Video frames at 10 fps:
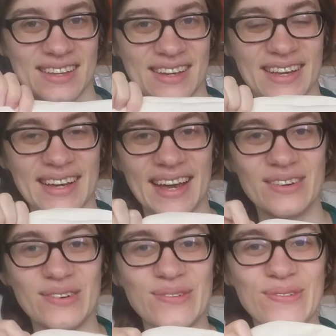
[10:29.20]
I
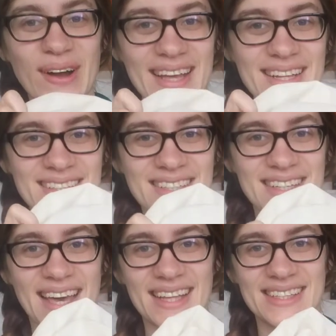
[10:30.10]
cannot wait
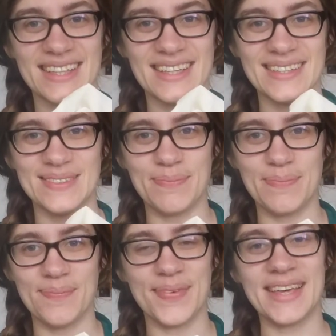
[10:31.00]
to get to these
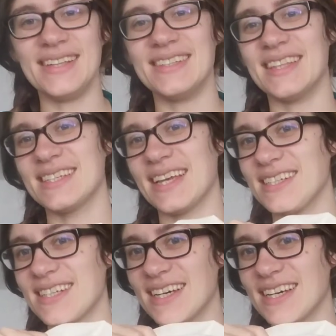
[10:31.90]
beads in the center.